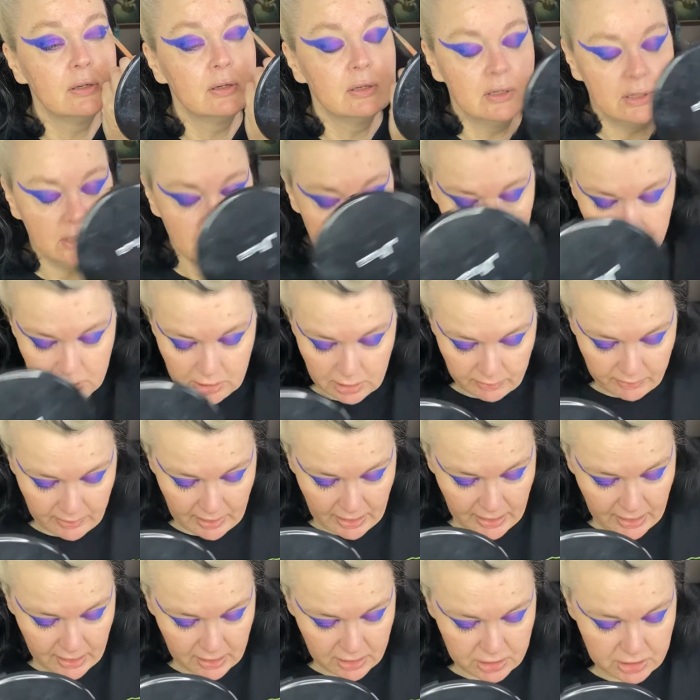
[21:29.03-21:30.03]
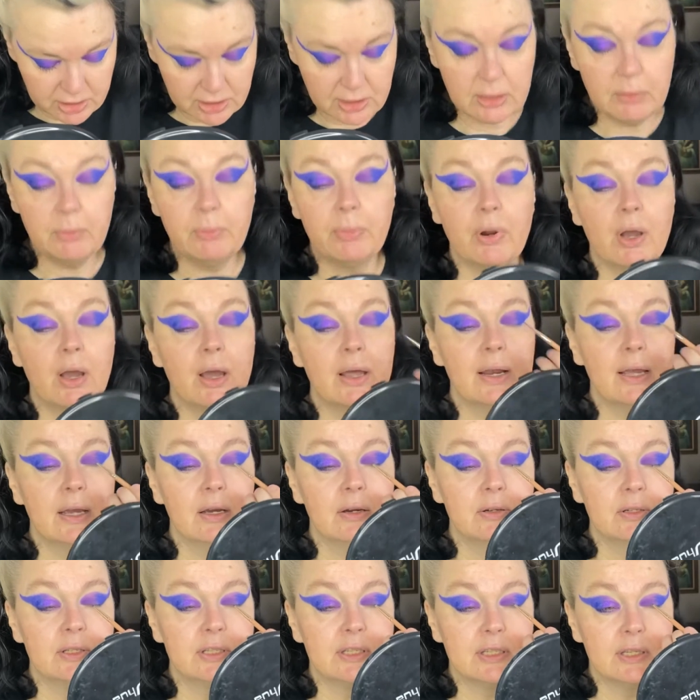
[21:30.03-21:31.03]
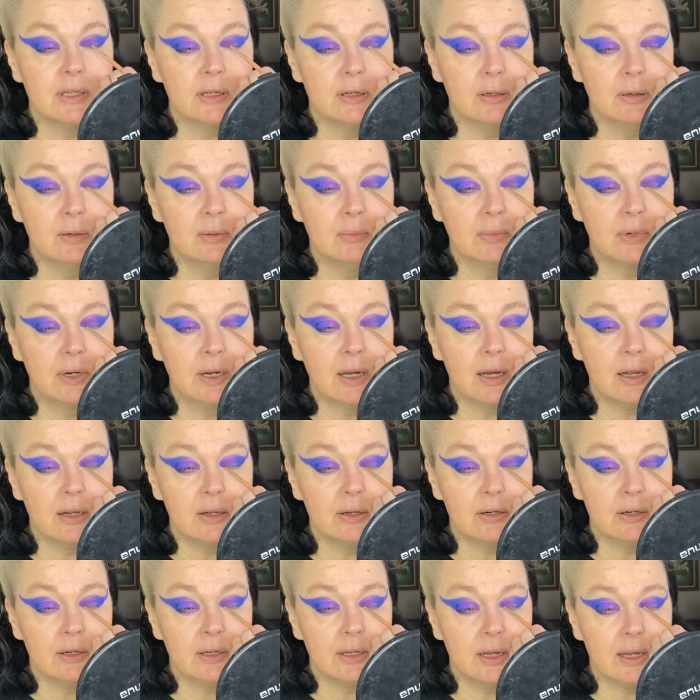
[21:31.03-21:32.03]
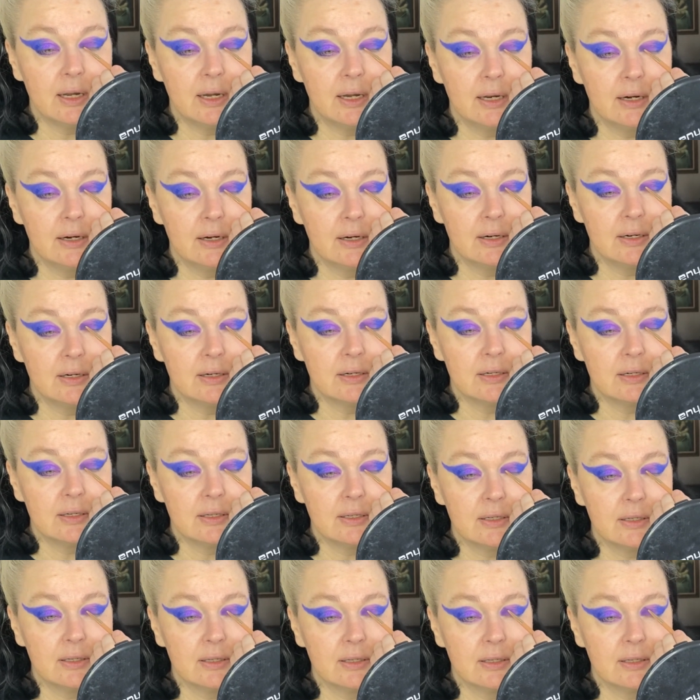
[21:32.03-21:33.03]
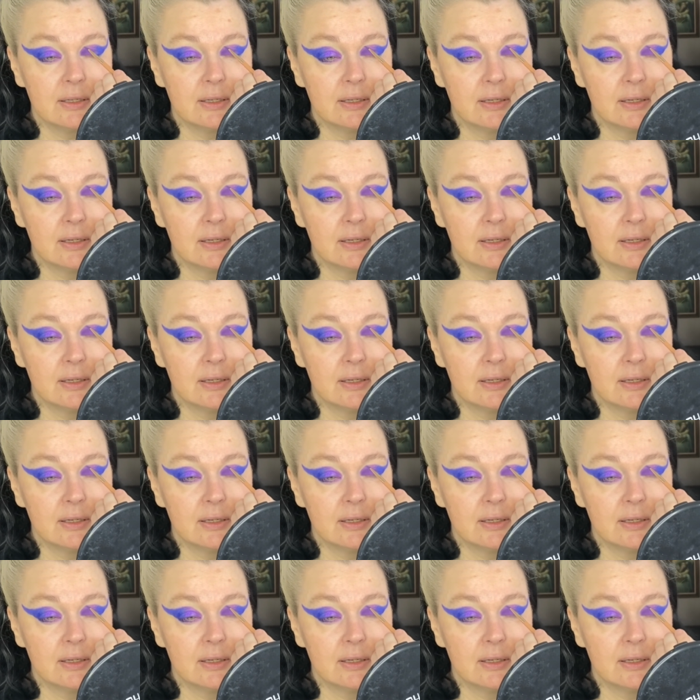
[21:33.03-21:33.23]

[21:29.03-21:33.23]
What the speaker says: should have actually brought out some colored liners.